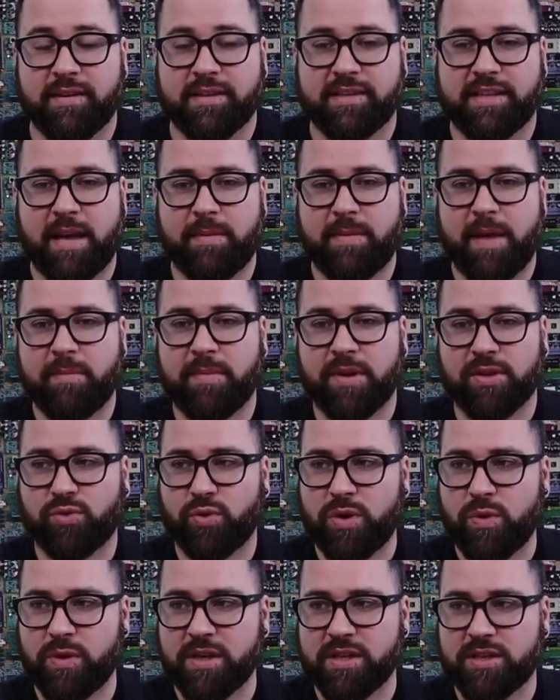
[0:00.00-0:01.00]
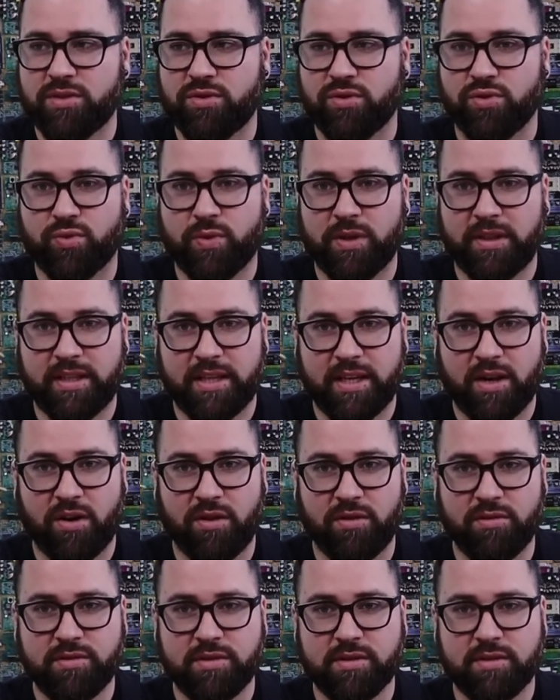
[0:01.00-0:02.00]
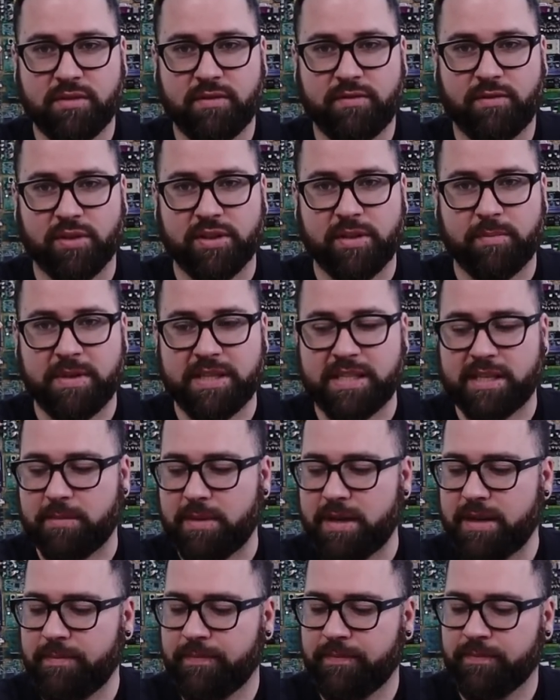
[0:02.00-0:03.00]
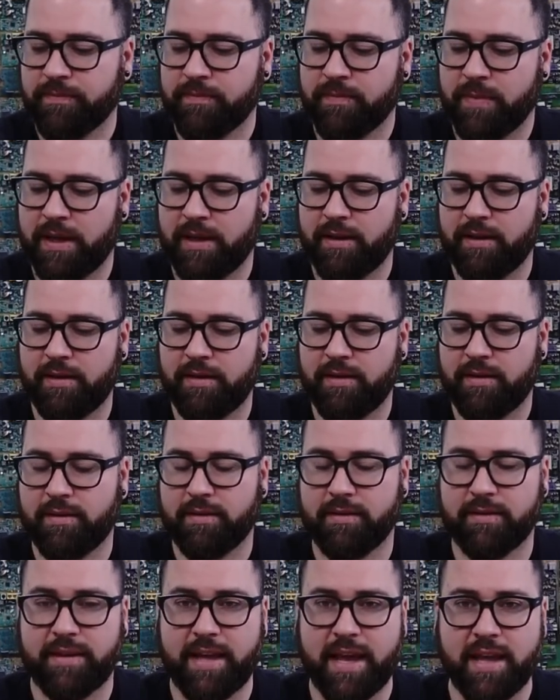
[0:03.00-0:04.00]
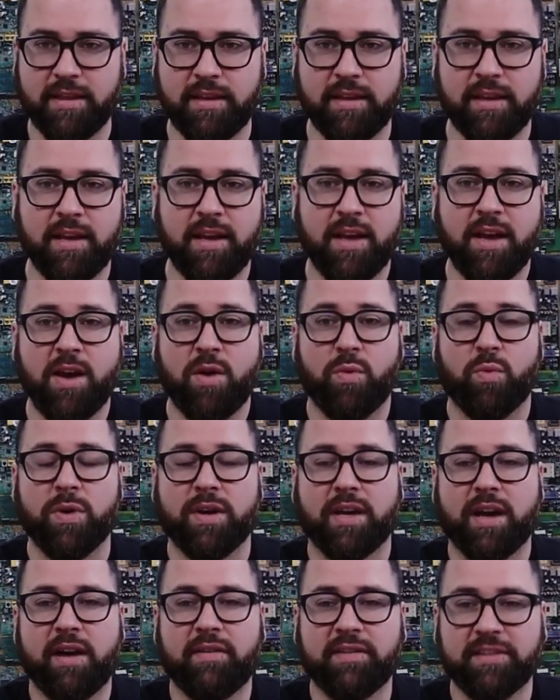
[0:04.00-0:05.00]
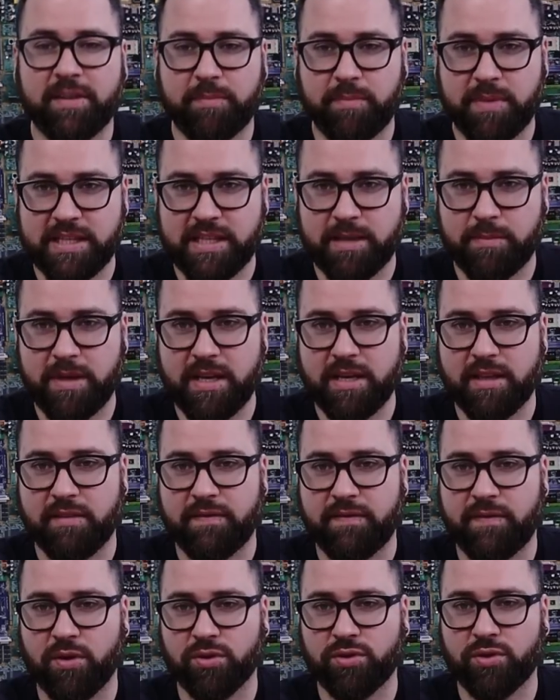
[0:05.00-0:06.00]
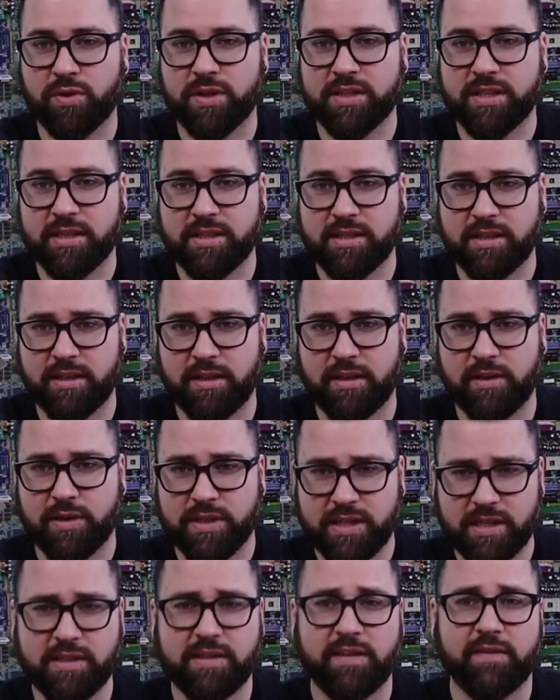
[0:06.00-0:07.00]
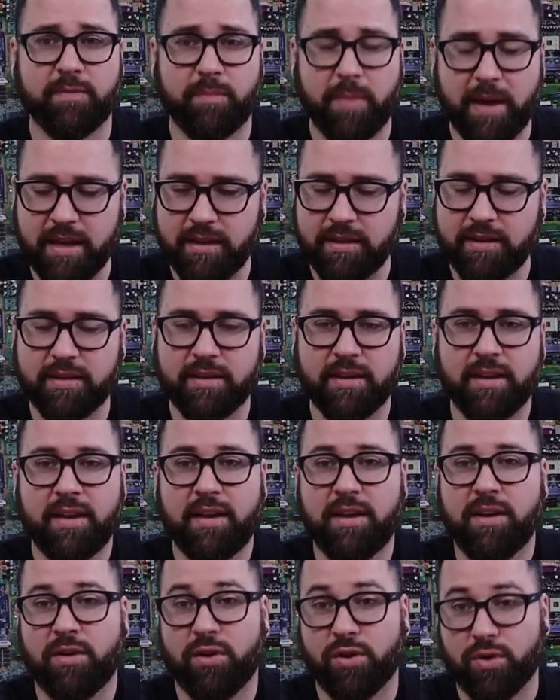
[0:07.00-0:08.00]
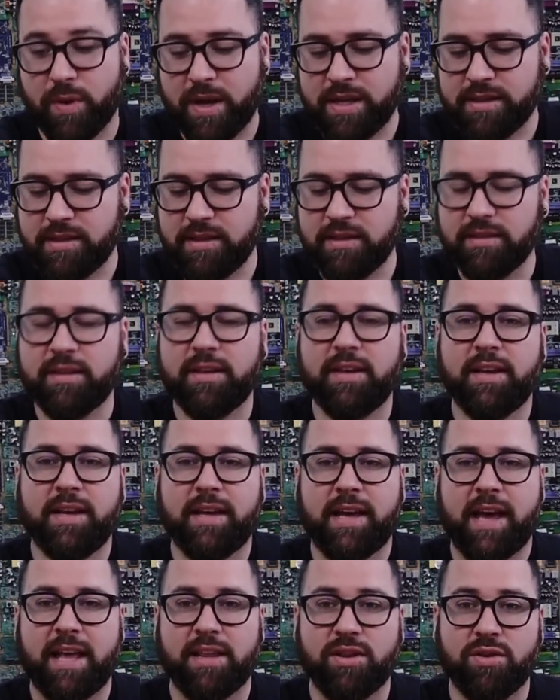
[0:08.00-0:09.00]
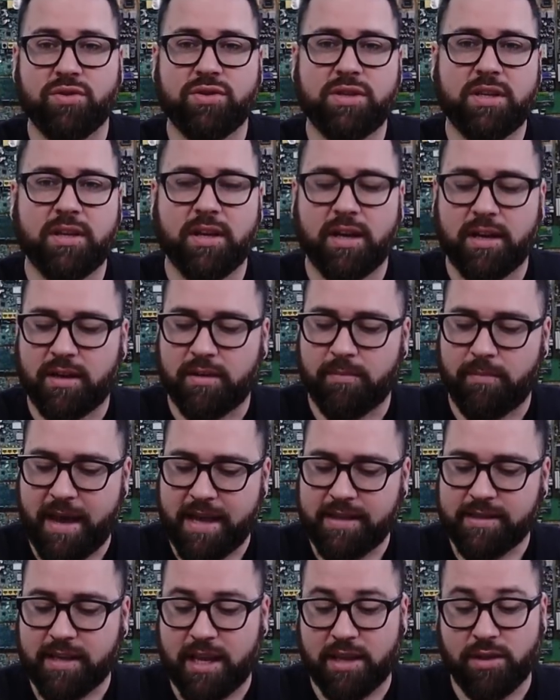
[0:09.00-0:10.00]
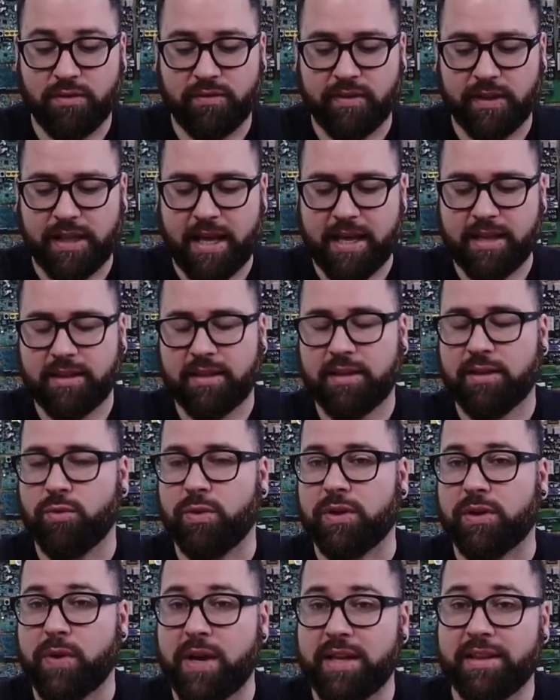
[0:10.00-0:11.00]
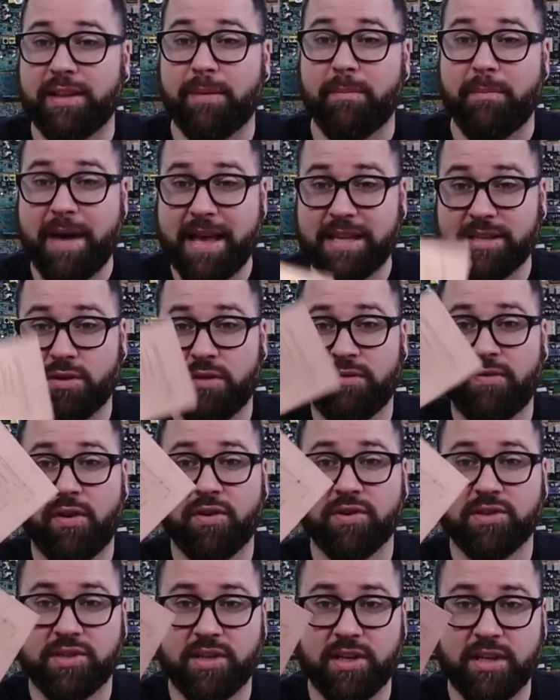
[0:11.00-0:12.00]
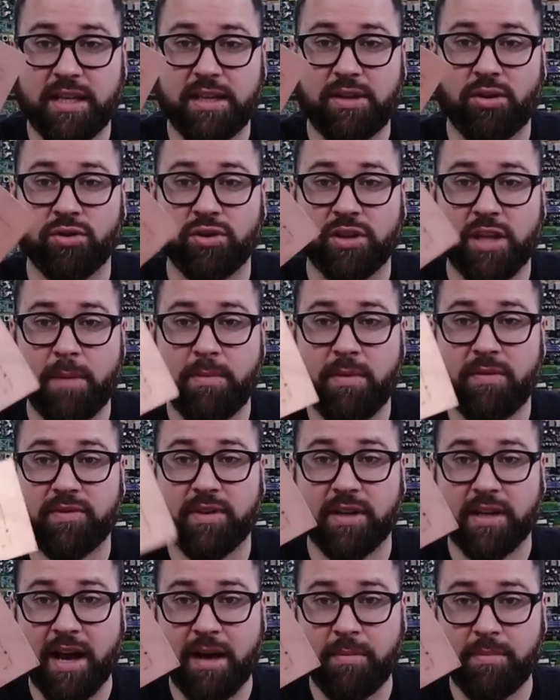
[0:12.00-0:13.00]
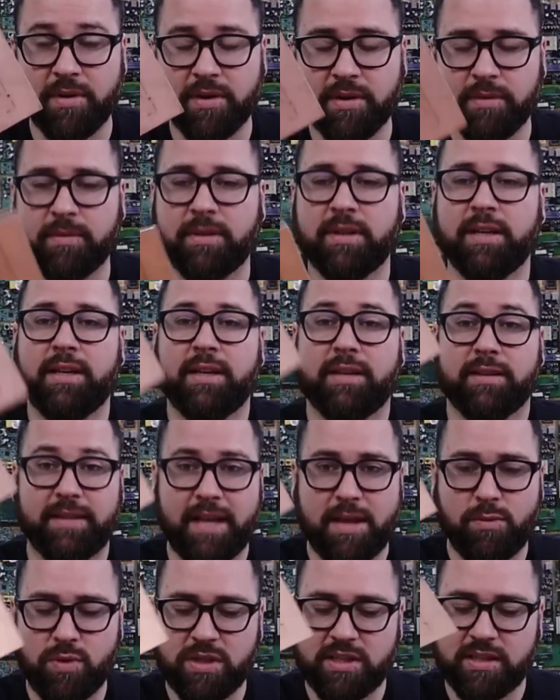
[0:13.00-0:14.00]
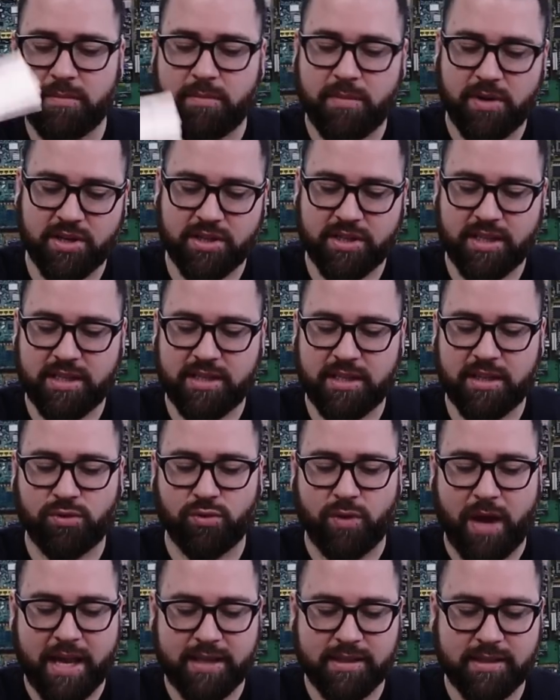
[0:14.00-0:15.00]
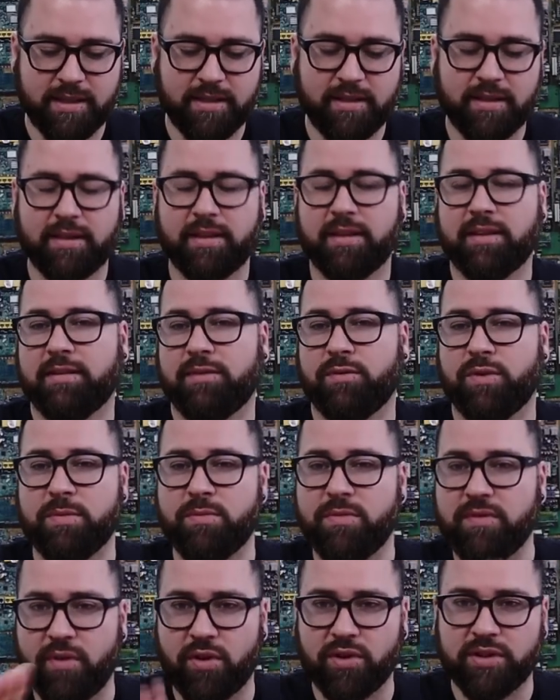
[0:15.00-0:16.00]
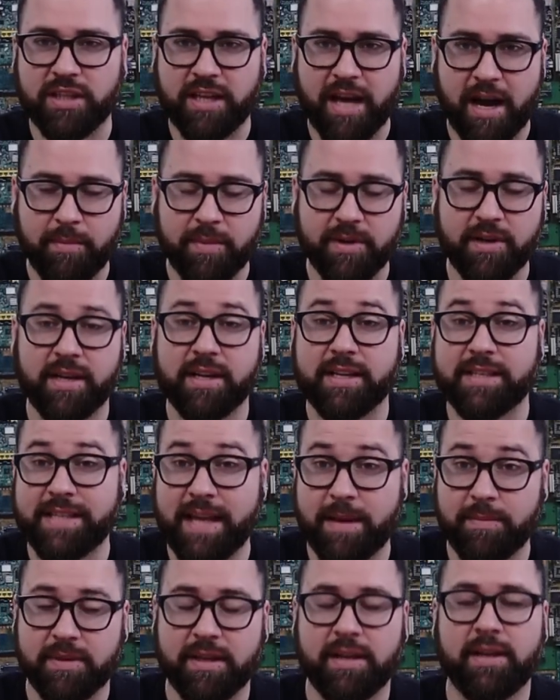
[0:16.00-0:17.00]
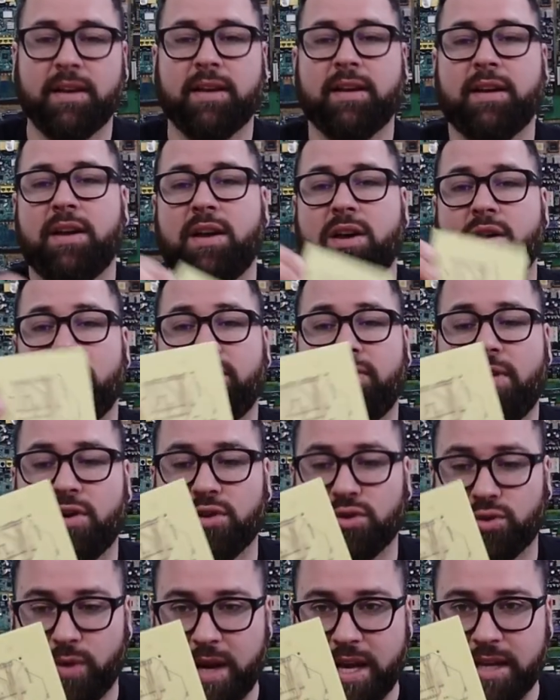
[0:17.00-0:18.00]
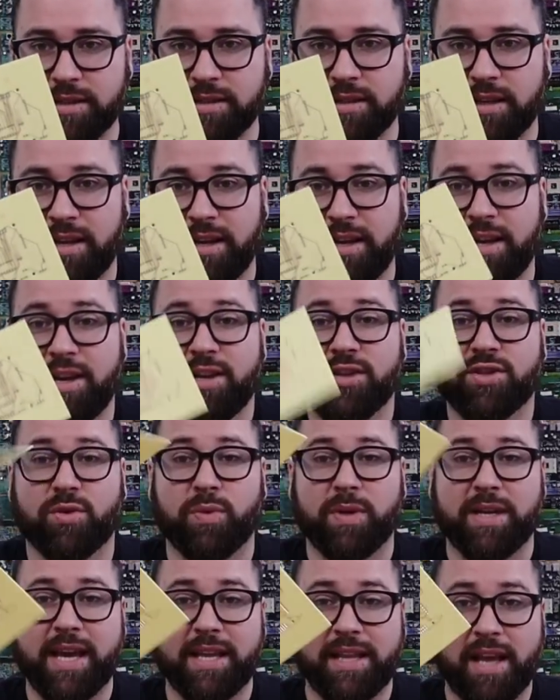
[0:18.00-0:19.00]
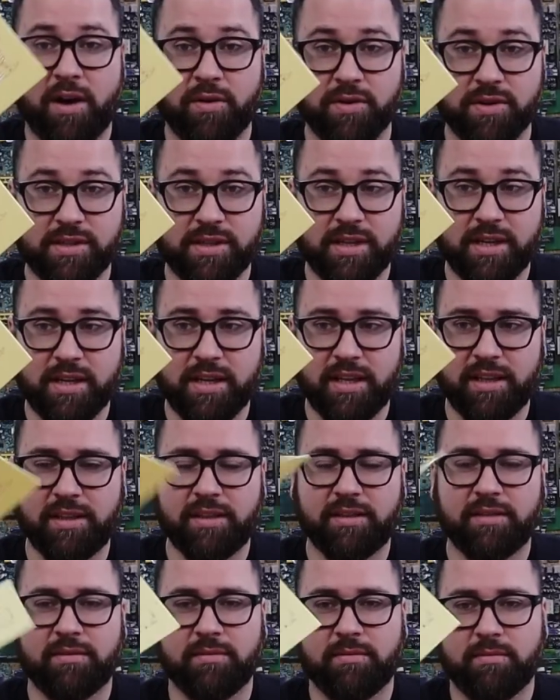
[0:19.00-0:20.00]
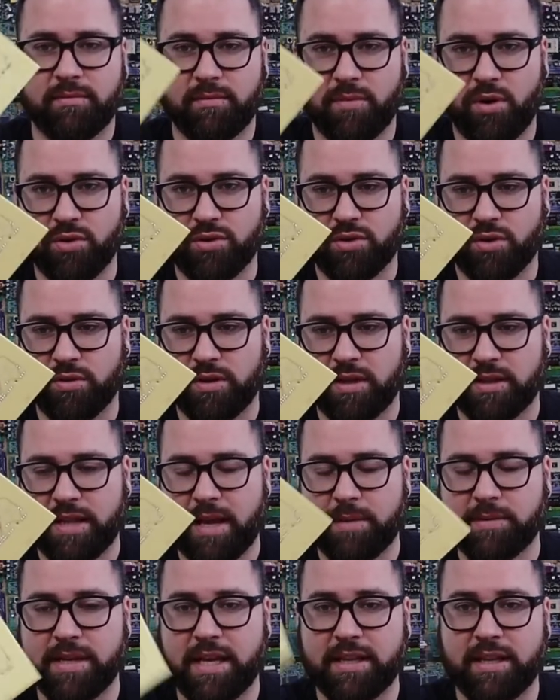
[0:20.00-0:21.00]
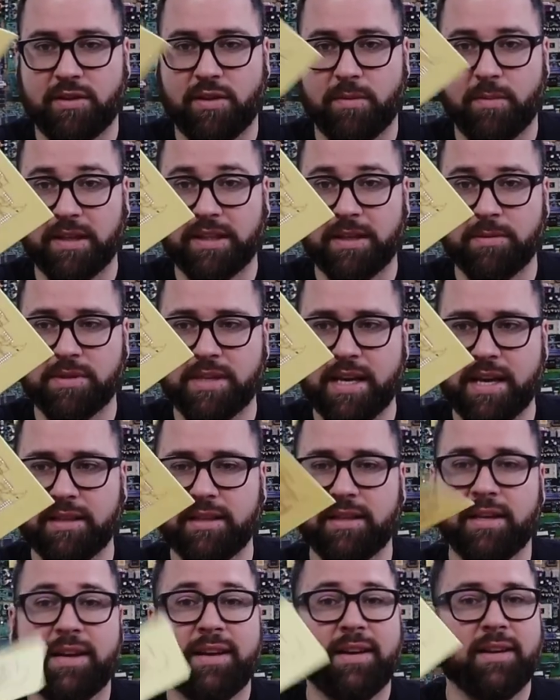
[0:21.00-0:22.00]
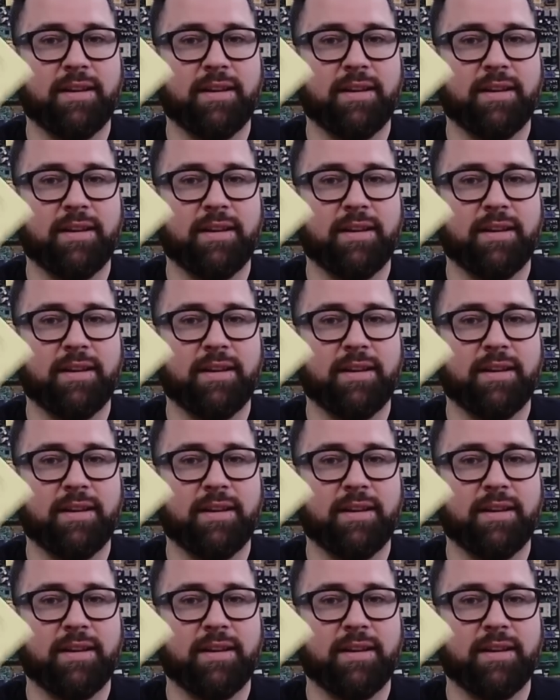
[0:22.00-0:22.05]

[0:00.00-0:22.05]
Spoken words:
Step number 3 was to drill the holes for the PCB. Then we cover the PCB in a photoresistive paint or resin, and using a mask and UV light, we create the mask of our circuit on top of the copper. Then we submerge this into acid, remove all the copper except of our tracks. So we get our circuit, both on the top side and the bottom side.